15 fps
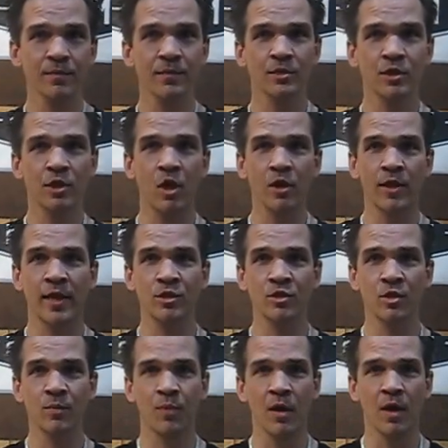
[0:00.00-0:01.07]
It's an
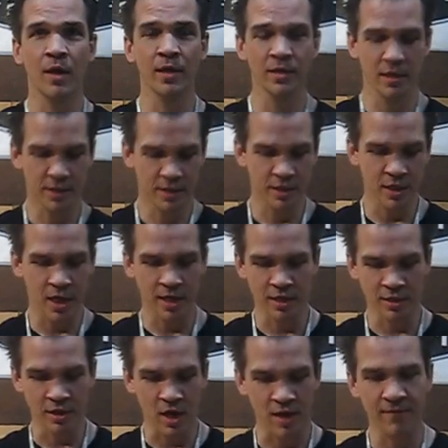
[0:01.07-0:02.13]
all-natural product designed to
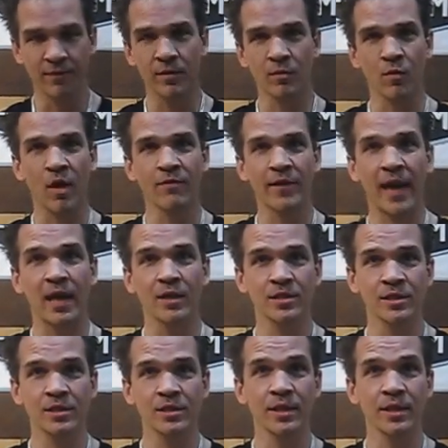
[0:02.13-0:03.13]
soften rough calluses.